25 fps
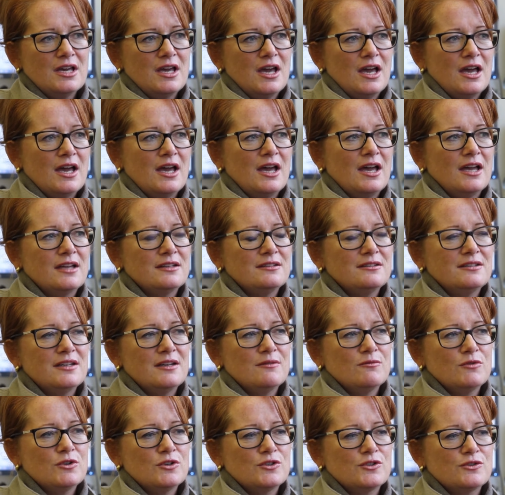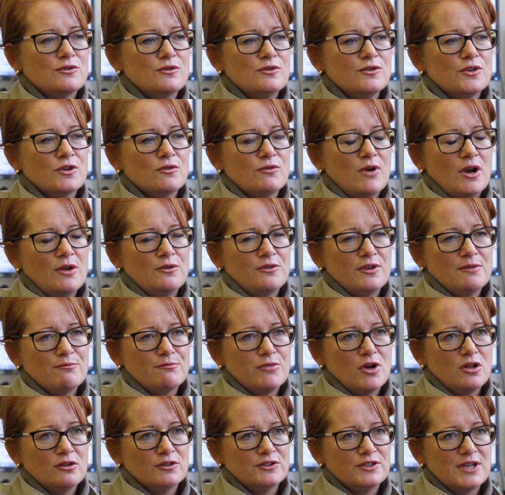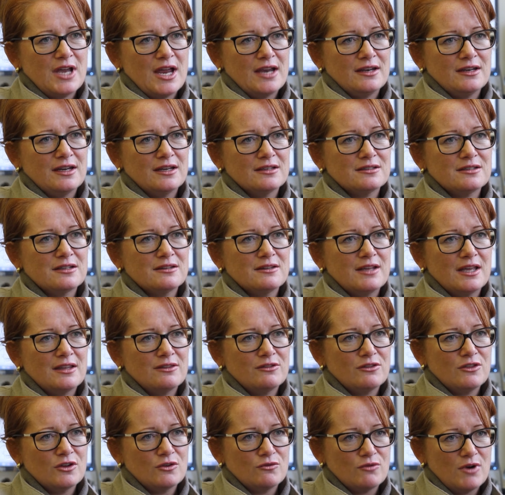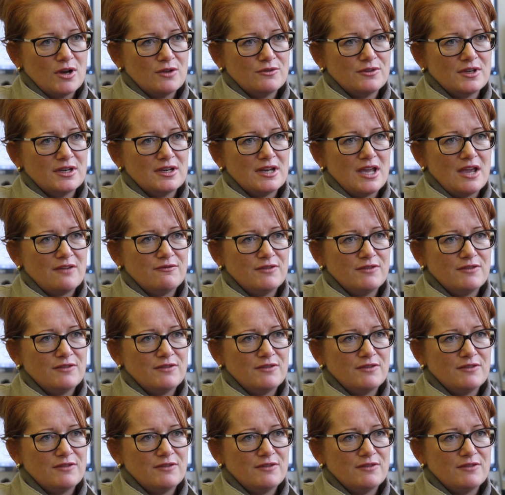And it was through the growth in polytechnics and then the growth in